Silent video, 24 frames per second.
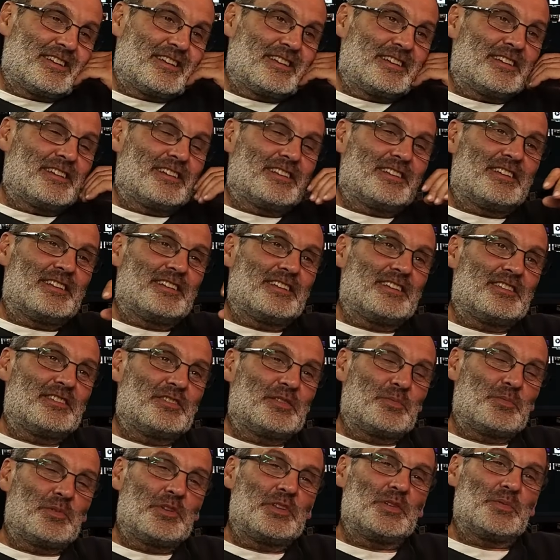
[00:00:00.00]

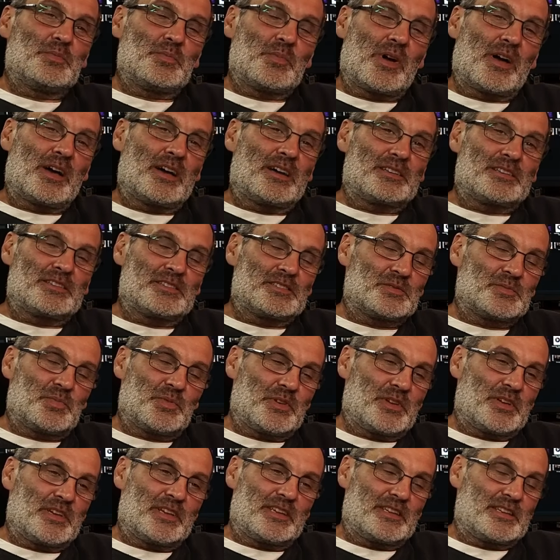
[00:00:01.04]
The mini mat has
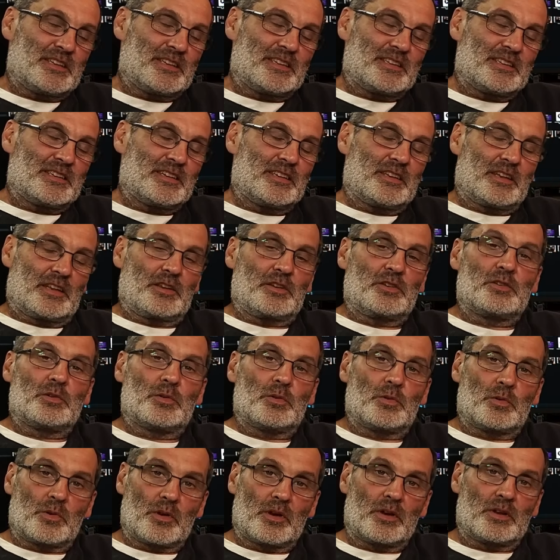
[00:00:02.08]
been an
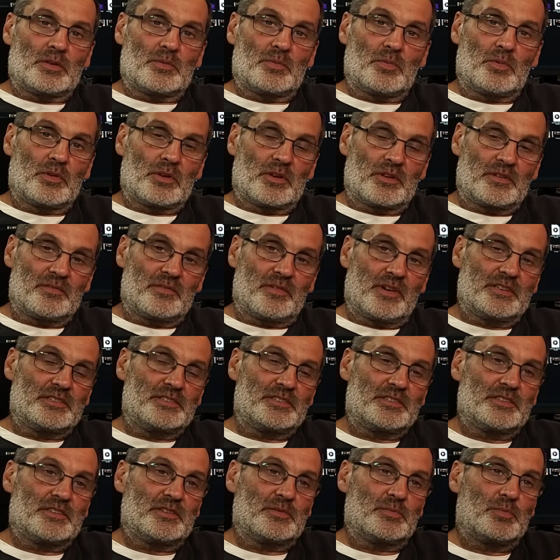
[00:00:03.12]
incredible
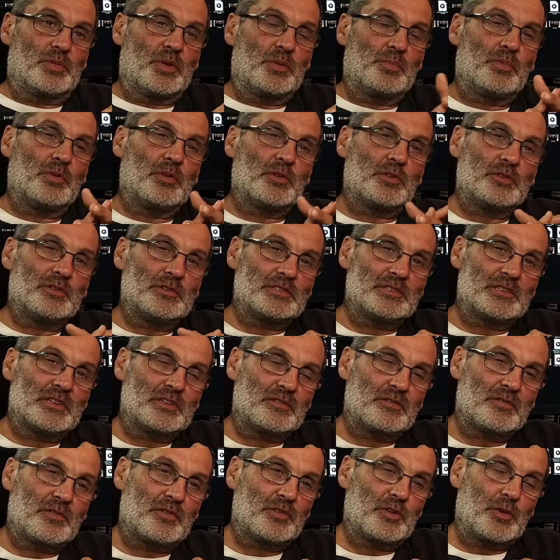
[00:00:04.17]
invention. People use
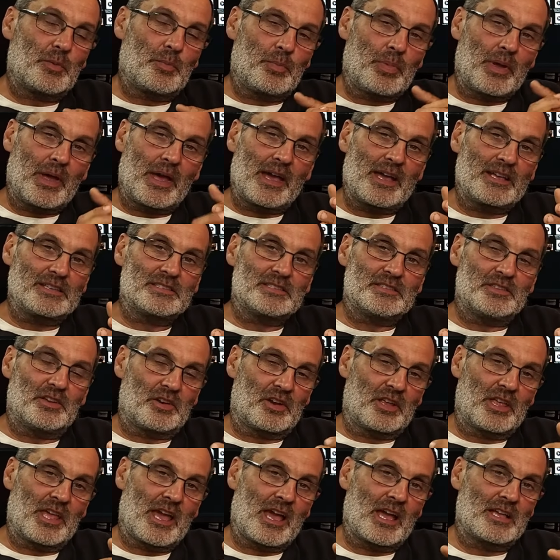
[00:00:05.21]
it for their pets, their
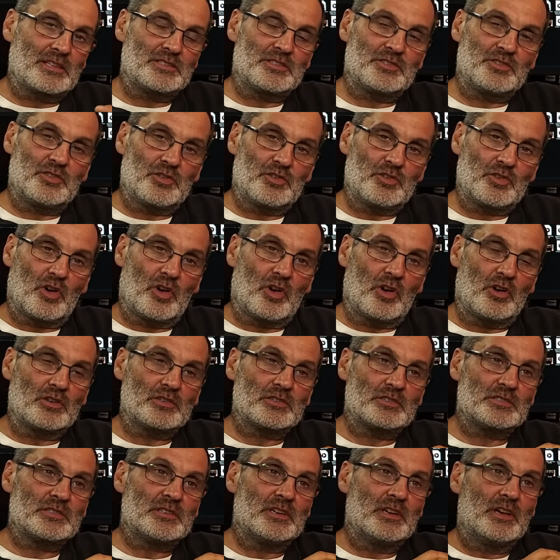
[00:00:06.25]
cats, their
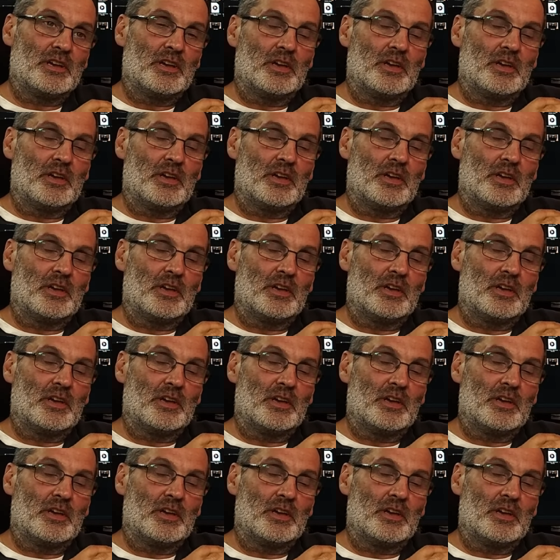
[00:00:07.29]
dogs.